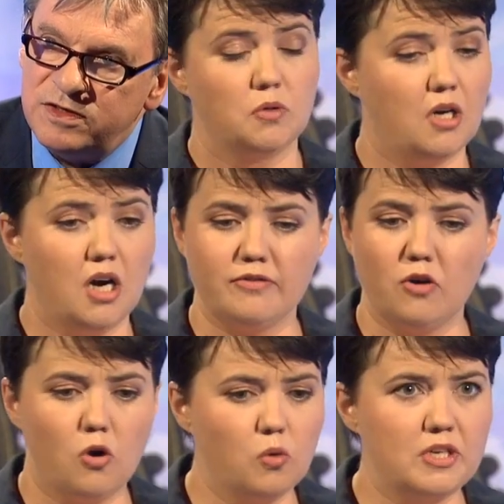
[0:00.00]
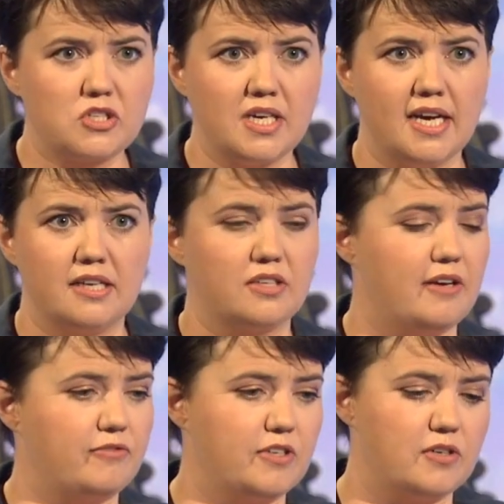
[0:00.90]
Well, I've always said that
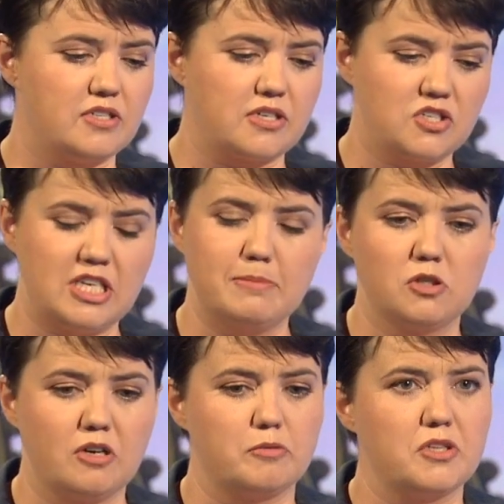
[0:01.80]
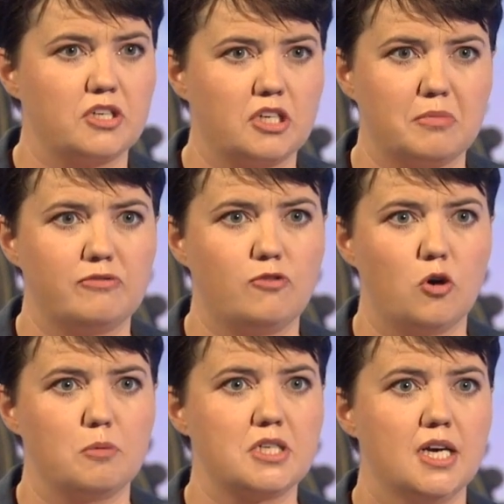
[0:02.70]
if there is a stable government that can be
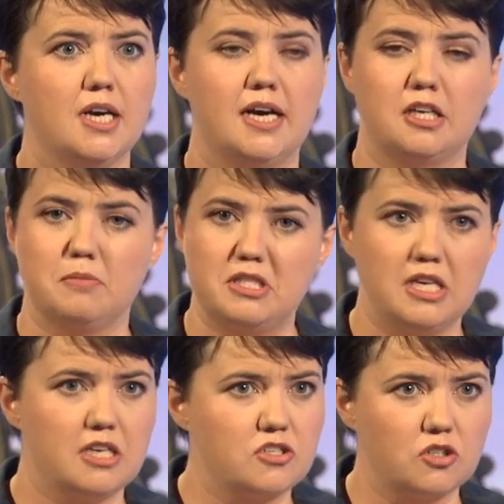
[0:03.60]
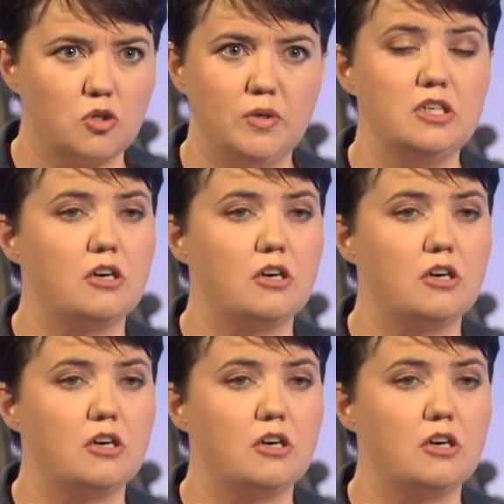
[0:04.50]
formed and it can be taken to the Queen,